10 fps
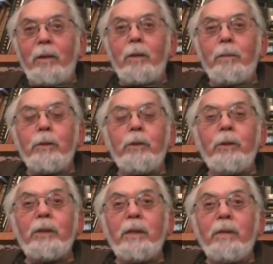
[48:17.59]
to
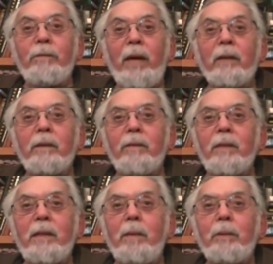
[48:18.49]
produce the effect of
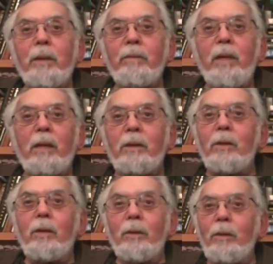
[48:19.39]
the Temple of
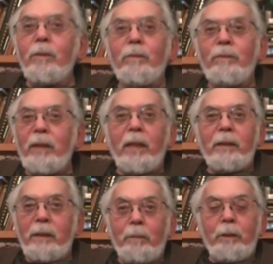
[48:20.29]
Luxor or the
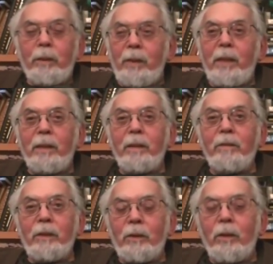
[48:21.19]
Philae Temple or anything of
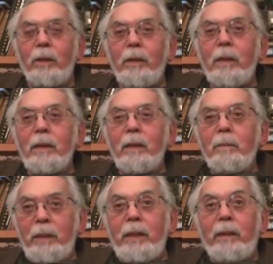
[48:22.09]
the sort.
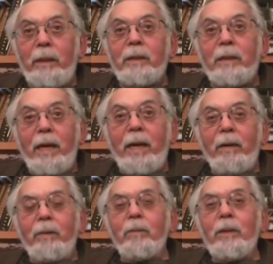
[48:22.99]
But it's
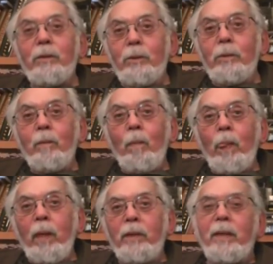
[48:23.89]
there, and when you
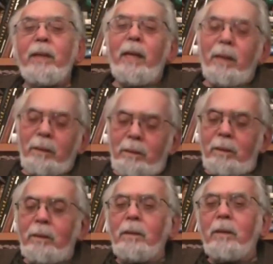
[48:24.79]
can get
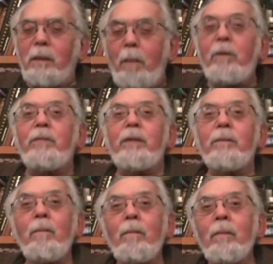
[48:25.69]
some of it
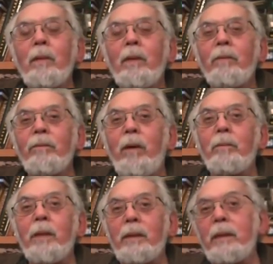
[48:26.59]

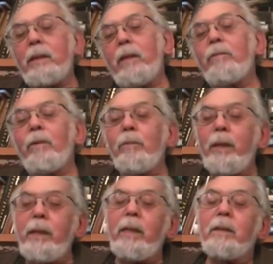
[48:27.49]
from, as I said, from
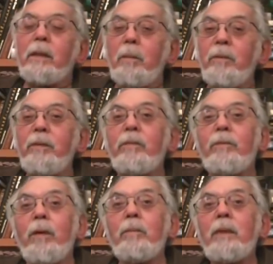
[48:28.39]
reading, and some of it
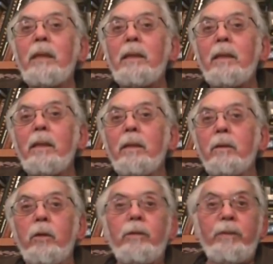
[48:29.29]
from
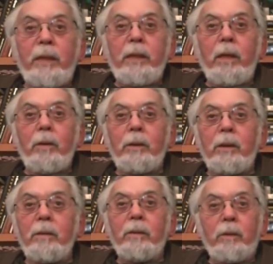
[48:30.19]
good videos.
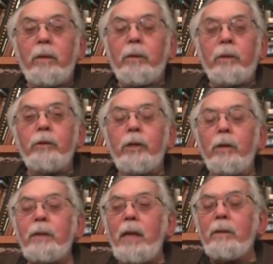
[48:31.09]
There are good
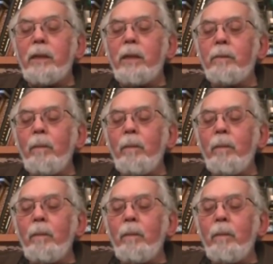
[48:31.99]
shows out there.